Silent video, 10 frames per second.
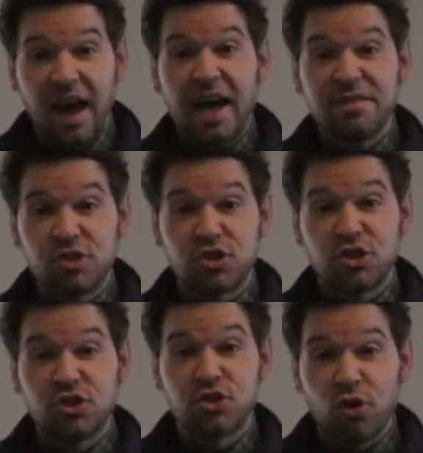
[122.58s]
I've just
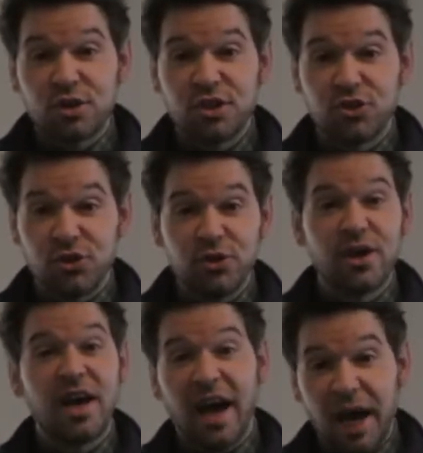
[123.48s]
distorted
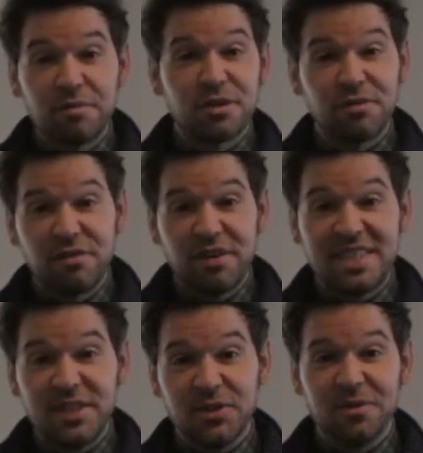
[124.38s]
you out of the
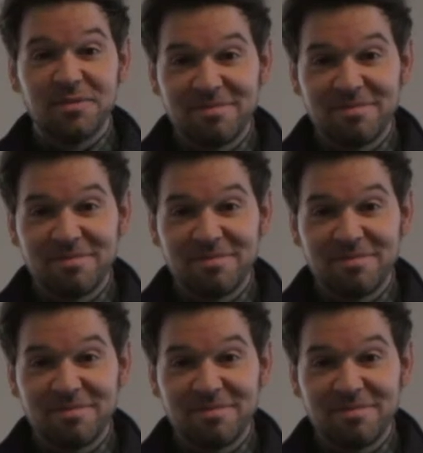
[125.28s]
video.